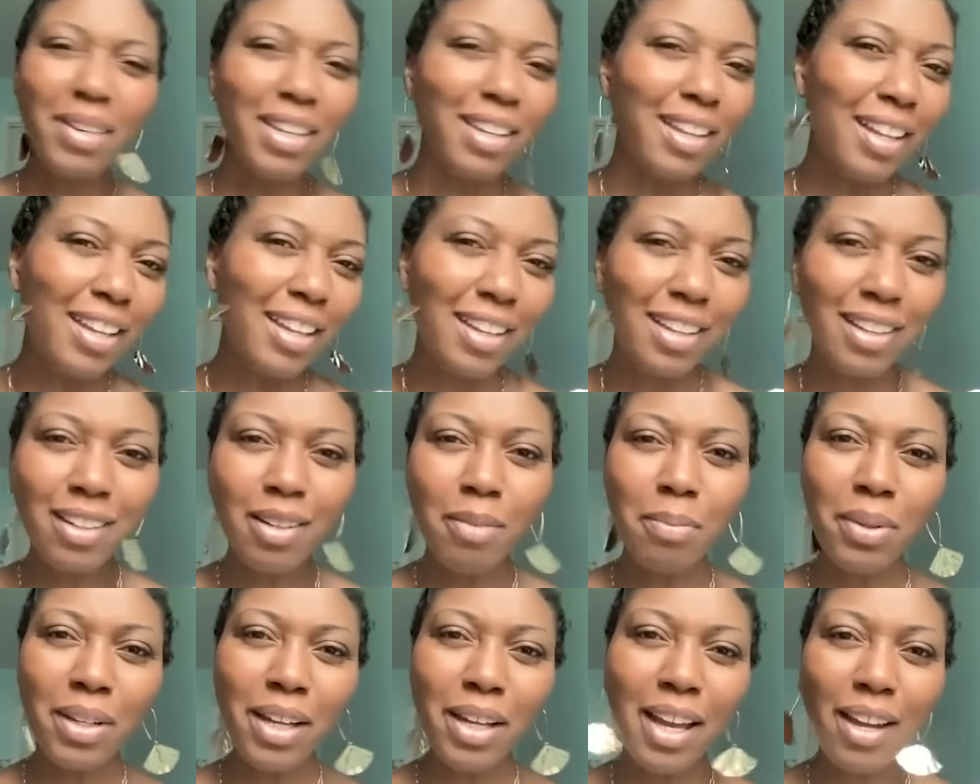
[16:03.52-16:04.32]
we like get a
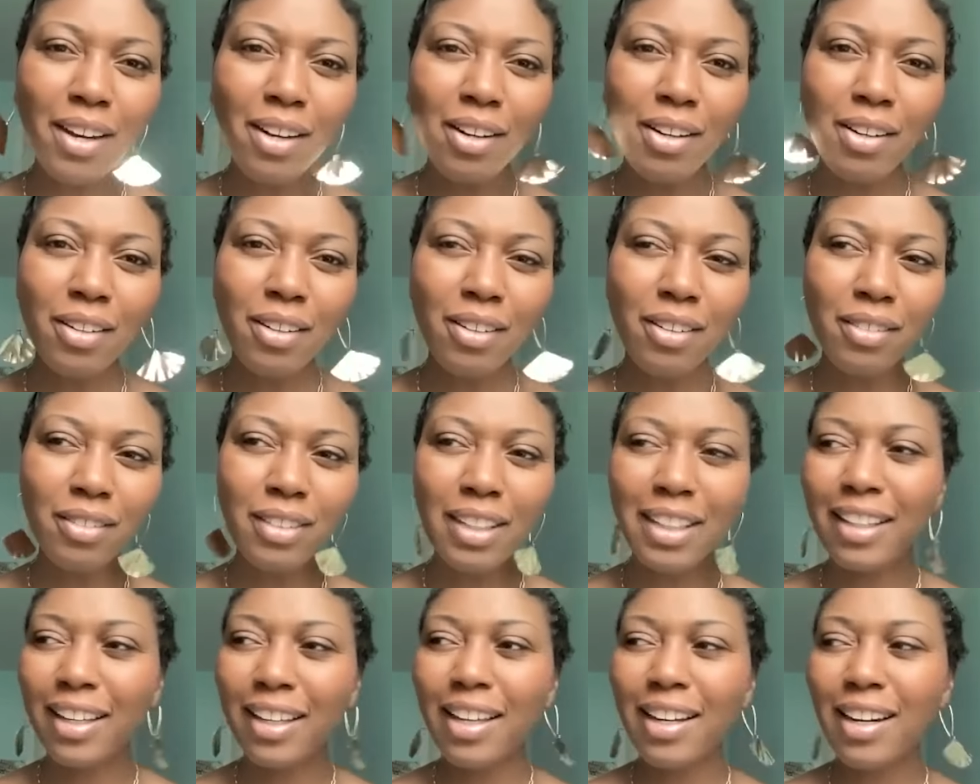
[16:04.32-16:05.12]
bladder?
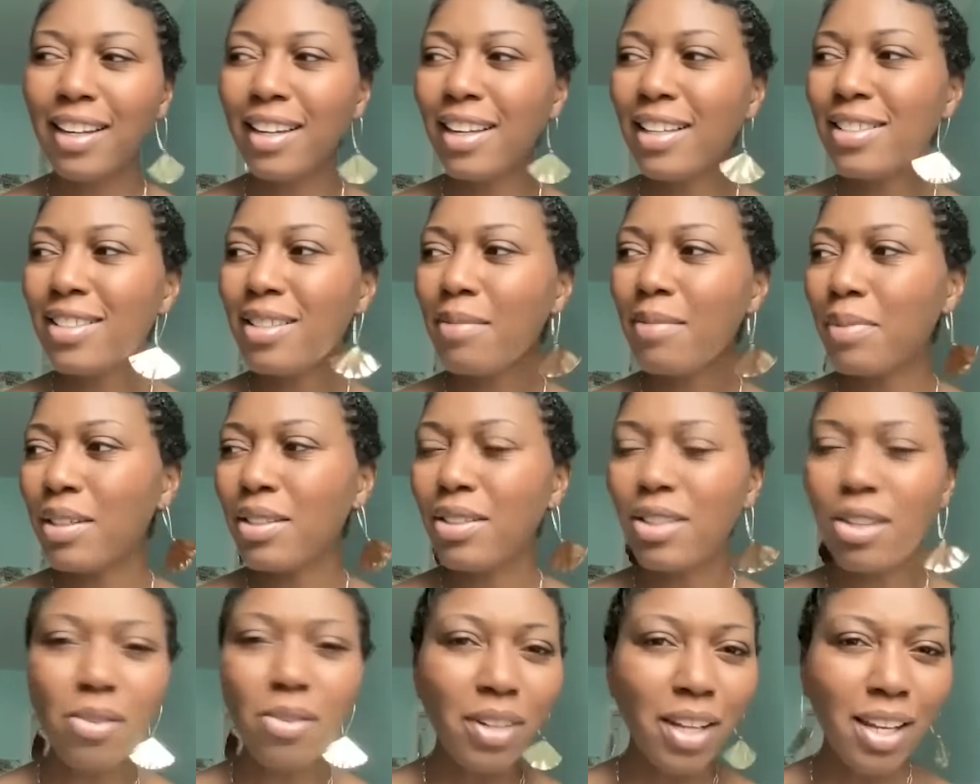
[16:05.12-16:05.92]
Like, can I get something
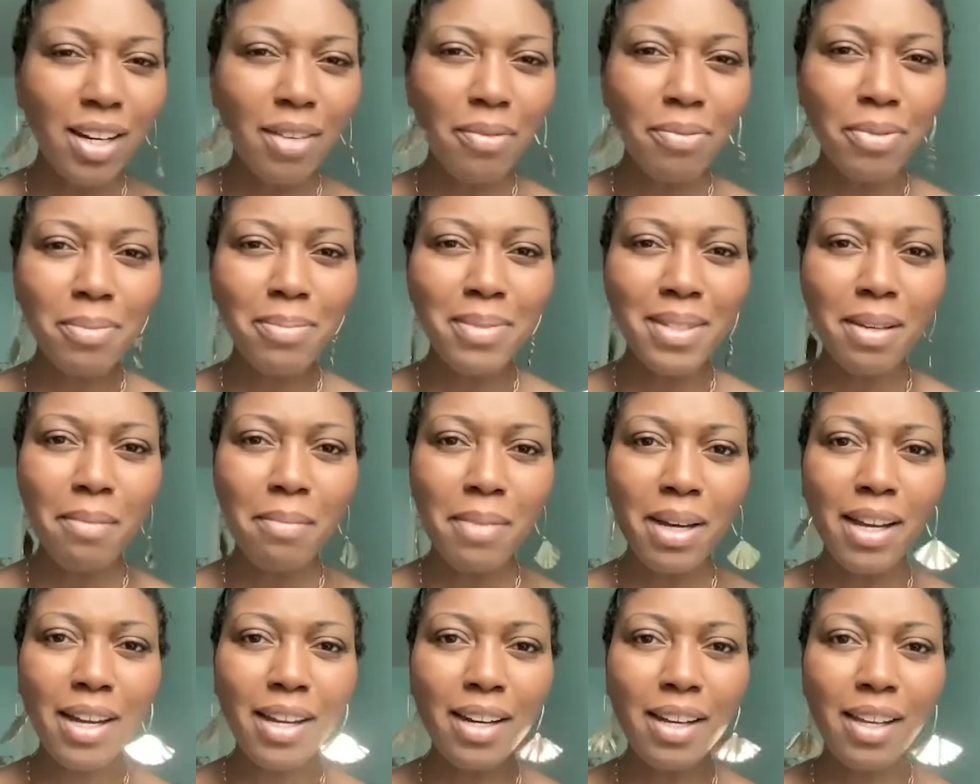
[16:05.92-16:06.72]
donated from
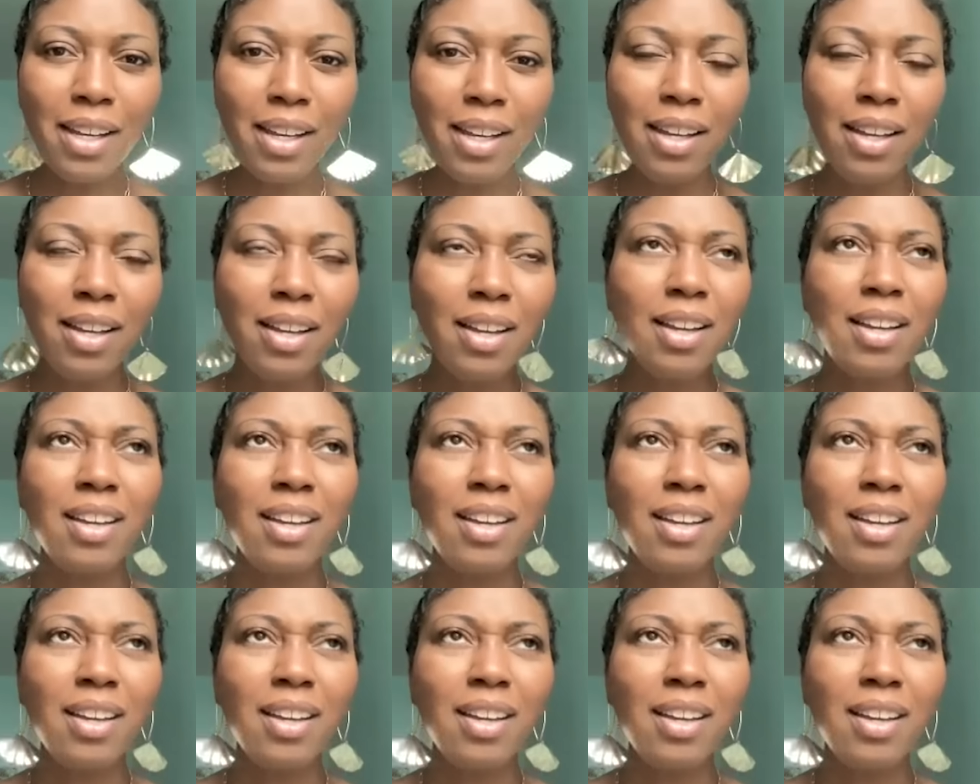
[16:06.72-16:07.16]
somebody?